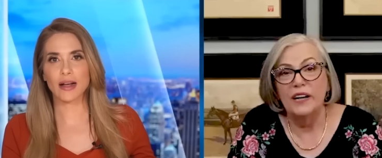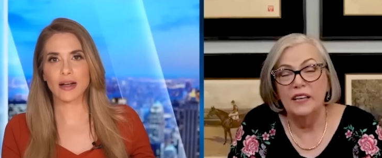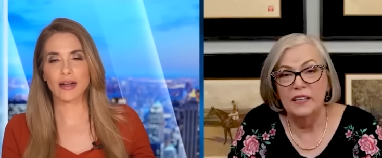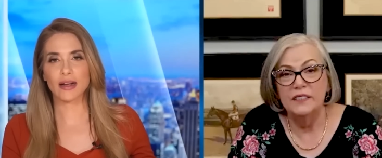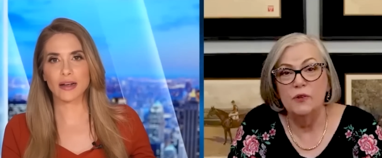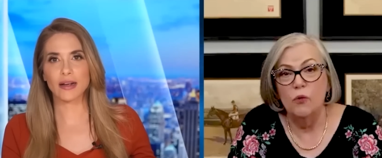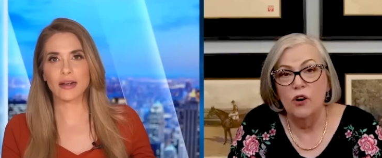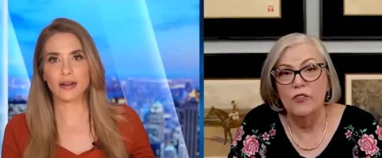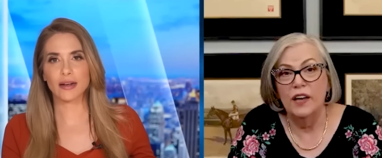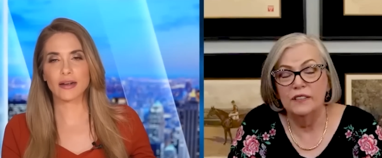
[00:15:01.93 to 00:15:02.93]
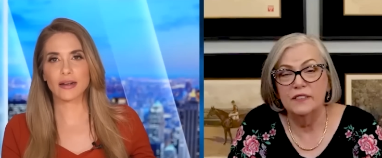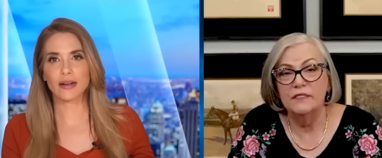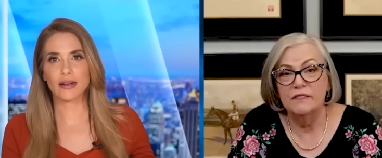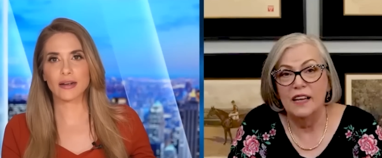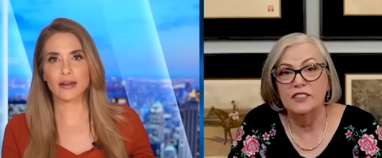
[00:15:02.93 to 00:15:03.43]
Speaker 1: is a war that's
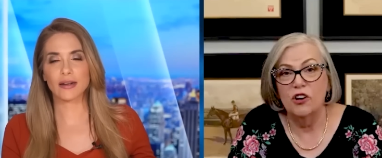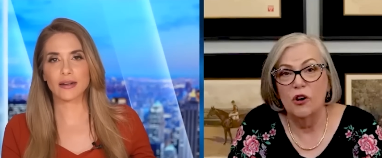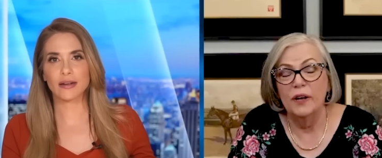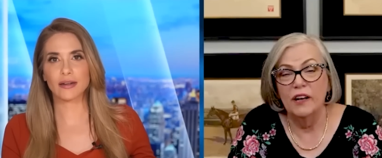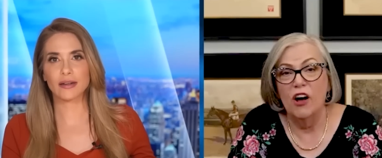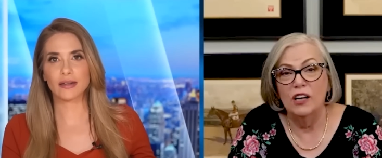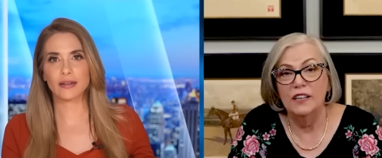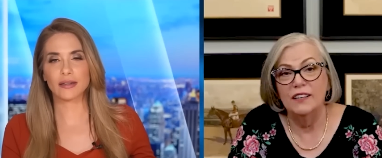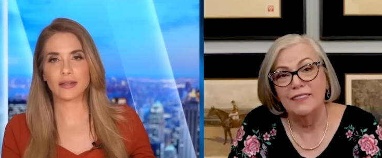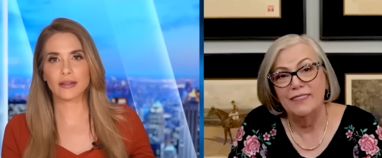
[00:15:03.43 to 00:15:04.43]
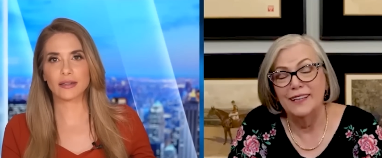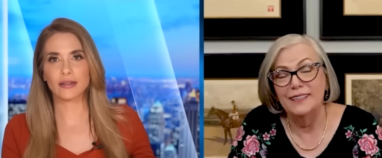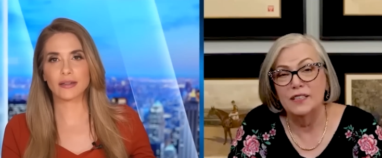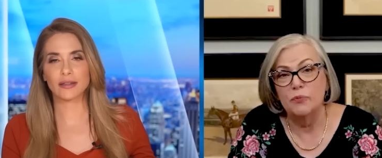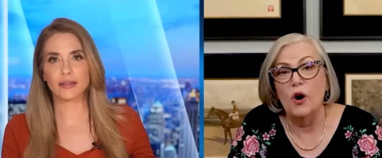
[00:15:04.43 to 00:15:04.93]
that's going on, and I think it's a
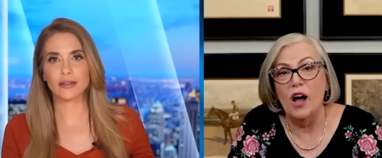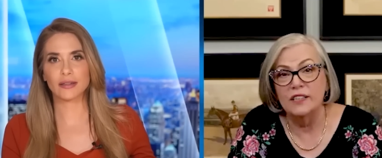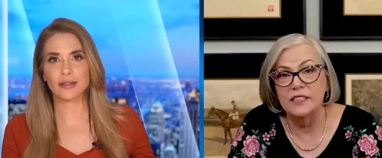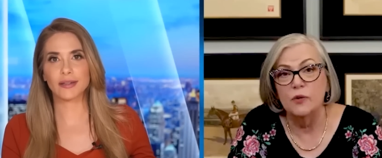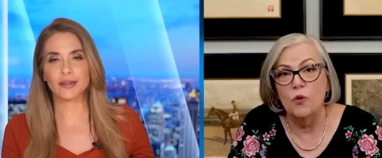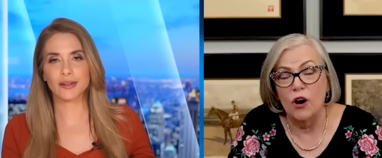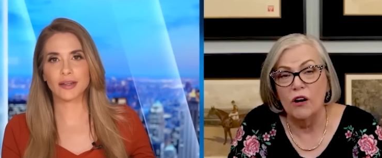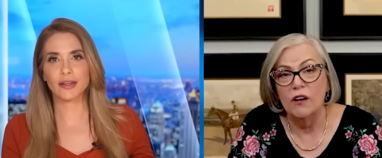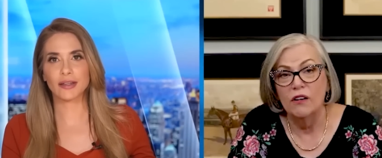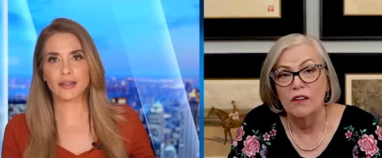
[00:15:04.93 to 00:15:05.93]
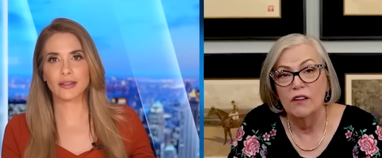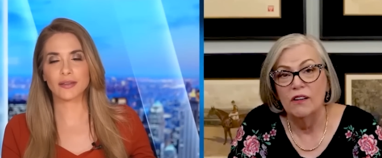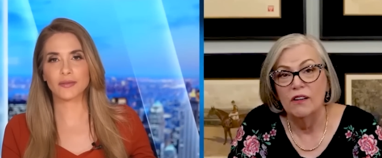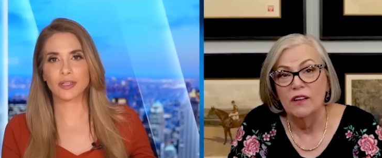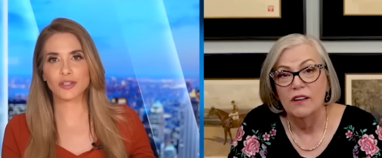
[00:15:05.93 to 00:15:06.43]
proxy war. Okay.
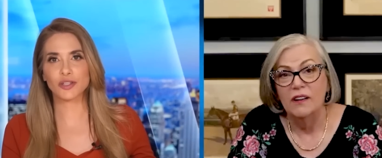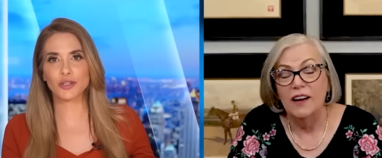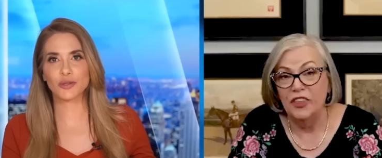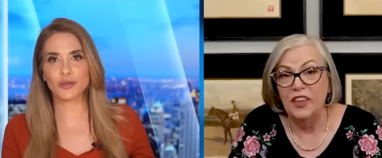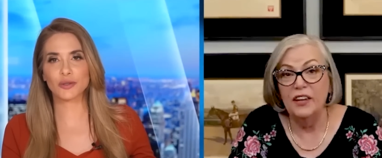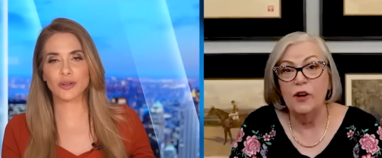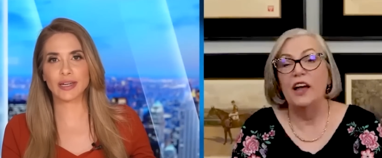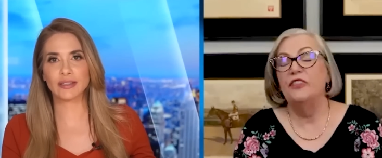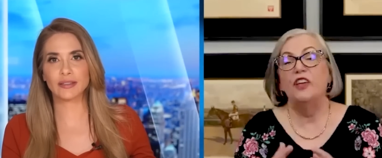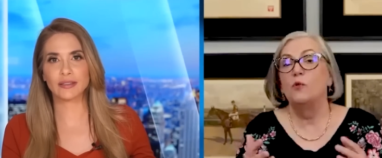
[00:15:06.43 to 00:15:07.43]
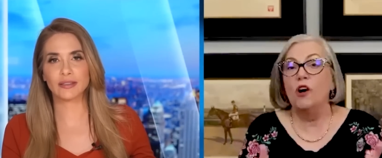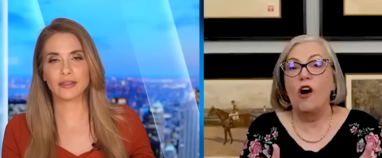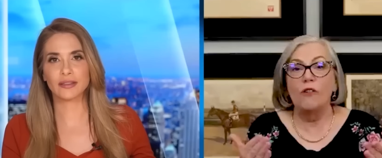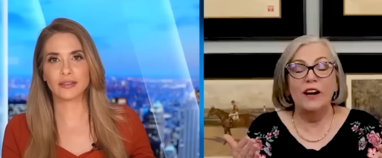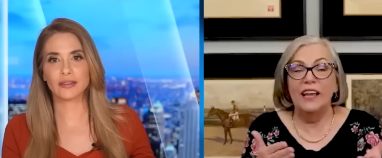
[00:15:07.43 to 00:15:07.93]
The Russia, I think, Ukraine. I think we're
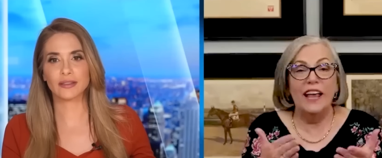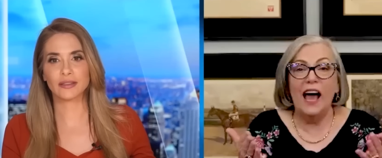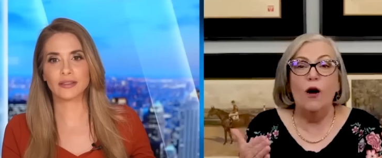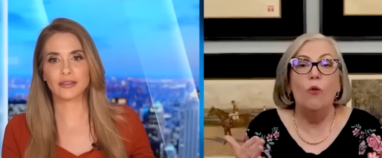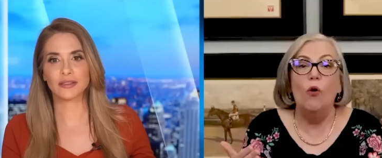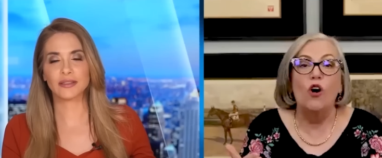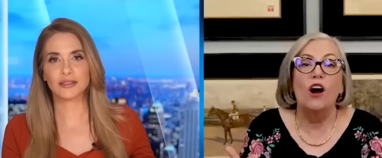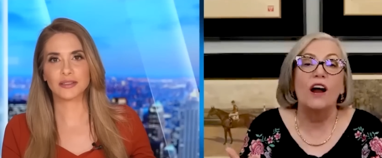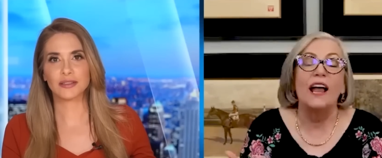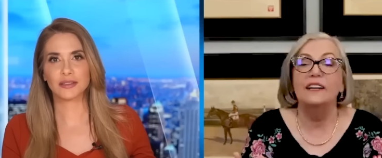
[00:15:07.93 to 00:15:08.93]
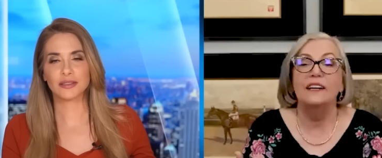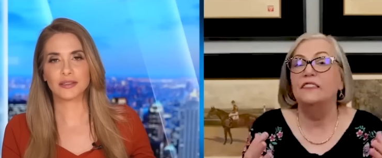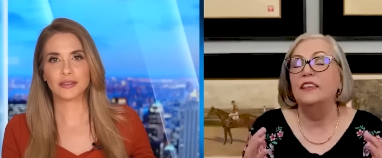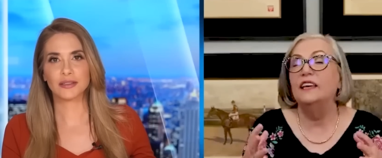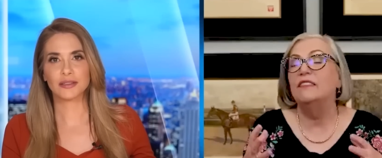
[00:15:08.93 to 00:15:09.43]
already at war, and I
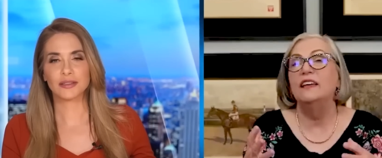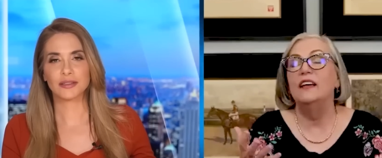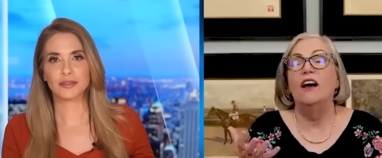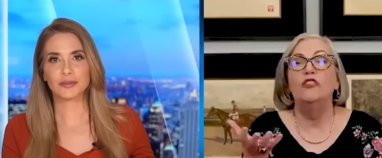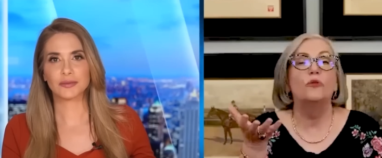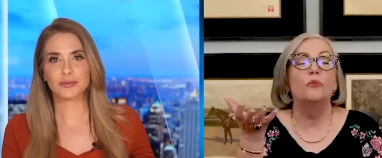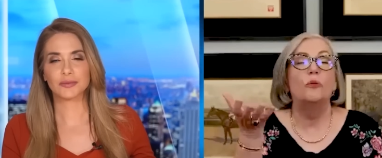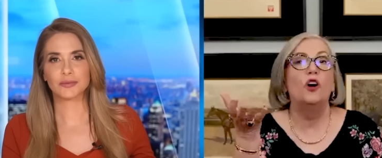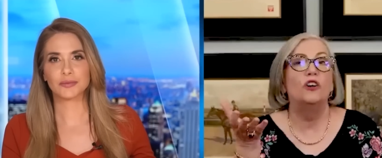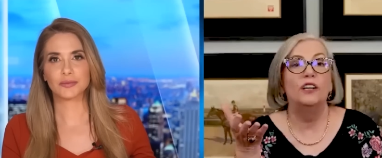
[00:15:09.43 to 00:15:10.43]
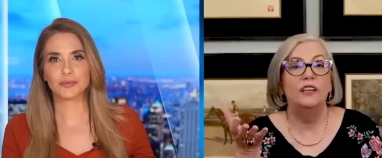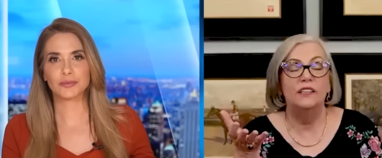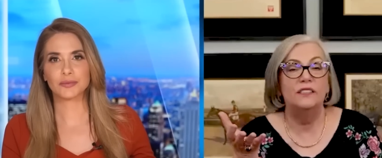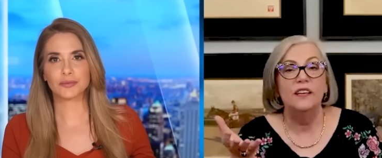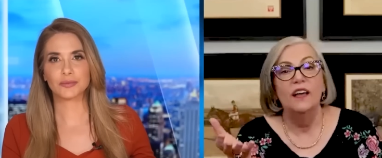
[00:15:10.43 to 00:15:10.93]
think the other part
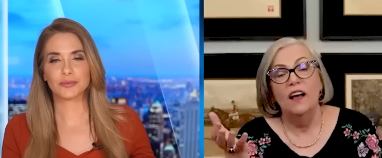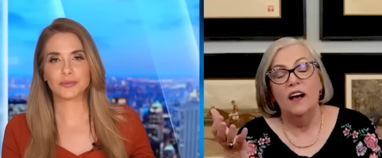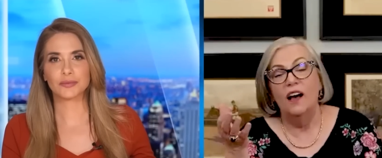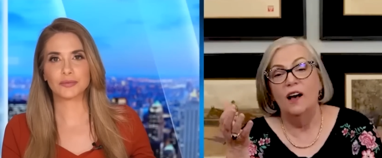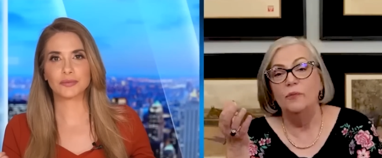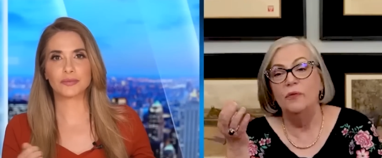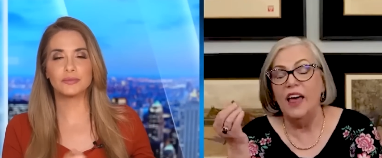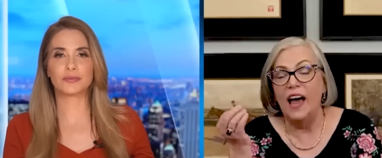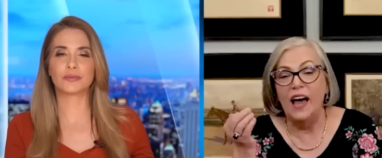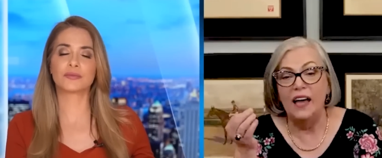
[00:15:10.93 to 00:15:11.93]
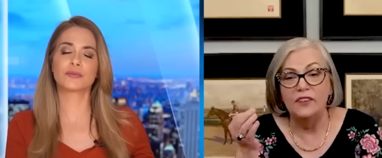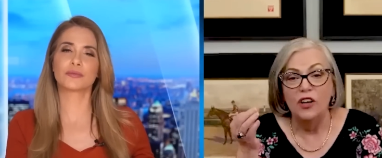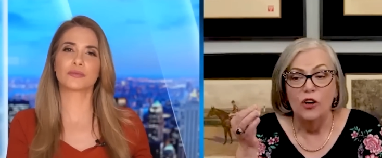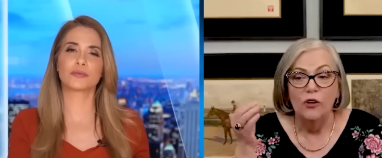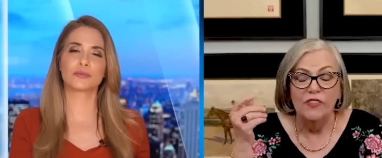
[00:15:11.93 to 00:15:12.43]
is um, that
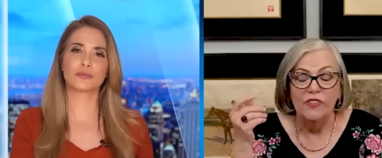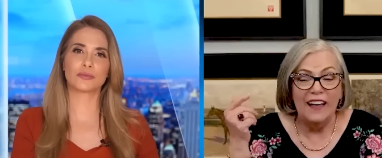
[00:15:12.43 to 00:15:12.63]
that